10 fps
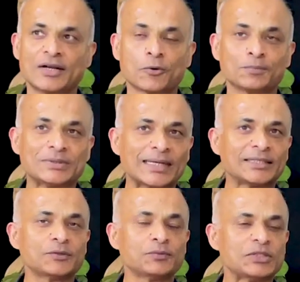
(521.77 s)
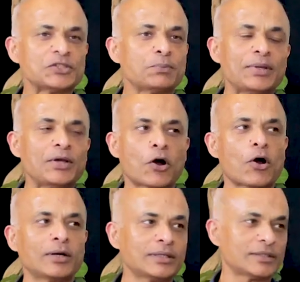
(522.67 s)
an objective which is
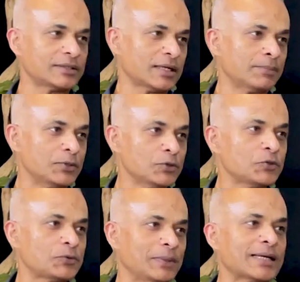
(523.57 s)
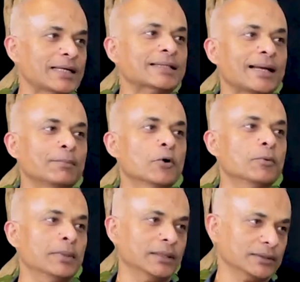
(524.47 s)
beyond amusement and that
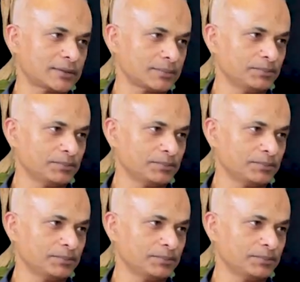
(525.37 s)
moment.